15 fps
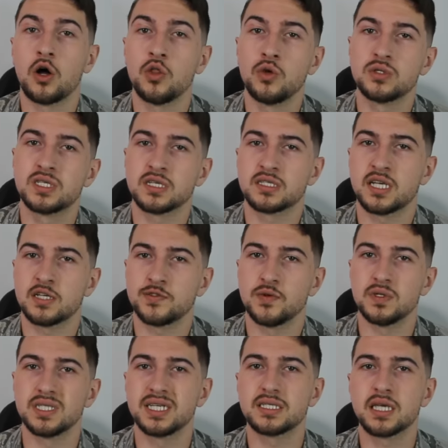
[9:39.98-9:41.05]
Although
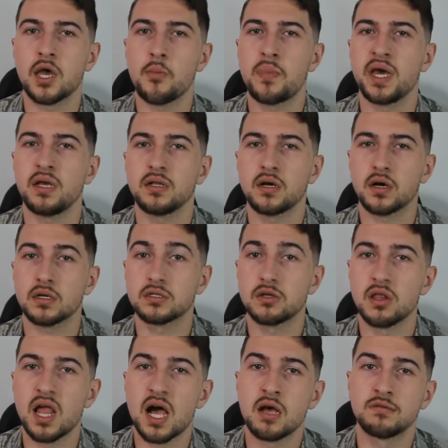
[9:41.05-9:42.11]
successful, this campaign cost
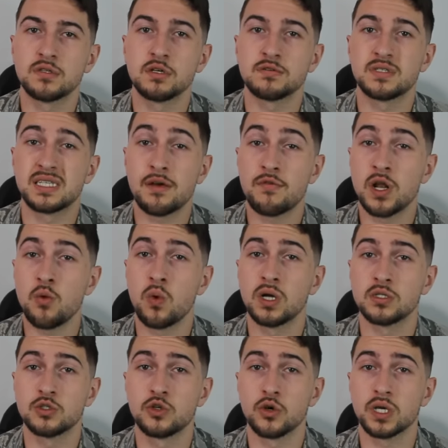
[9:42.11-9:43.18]
the lives of
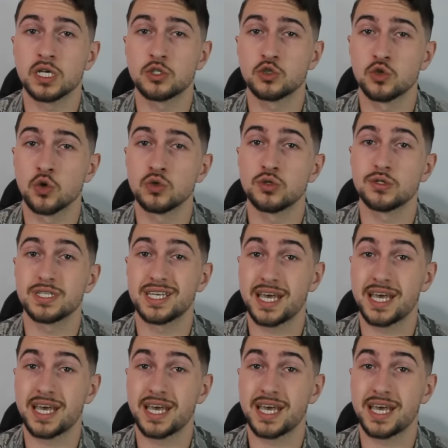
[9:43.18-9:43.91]
71 Turkish soldiers